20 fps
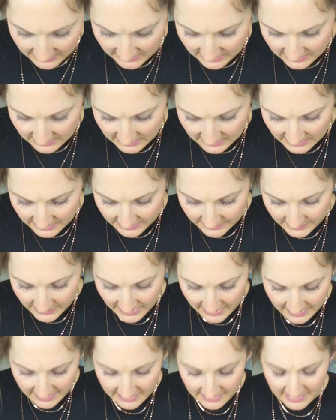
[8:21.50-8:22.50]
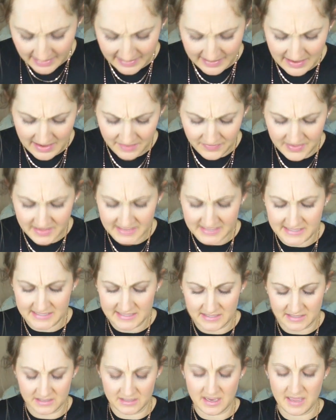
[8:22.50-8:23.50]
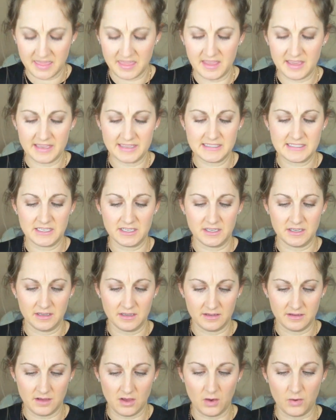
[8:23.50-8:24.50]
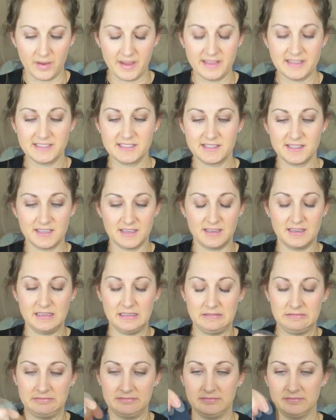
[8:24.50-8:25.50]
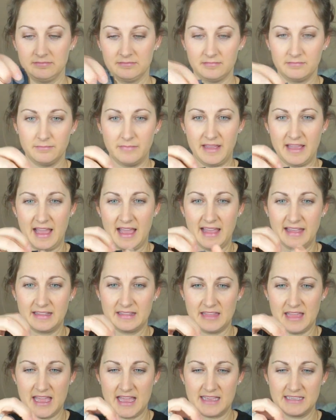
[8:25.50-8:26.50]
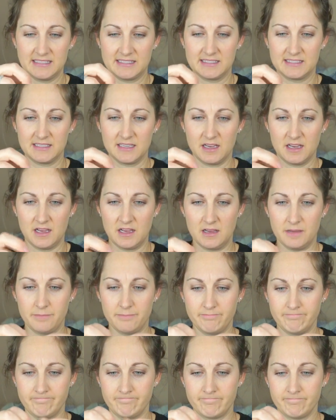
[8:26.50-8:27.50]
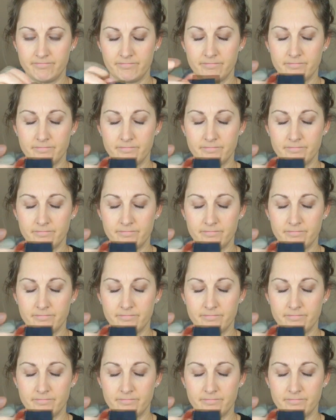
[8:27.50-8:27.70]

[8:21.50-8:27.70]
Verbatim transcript: Um, I have this, I think it's a, oh, it's the, my eyeglass, um,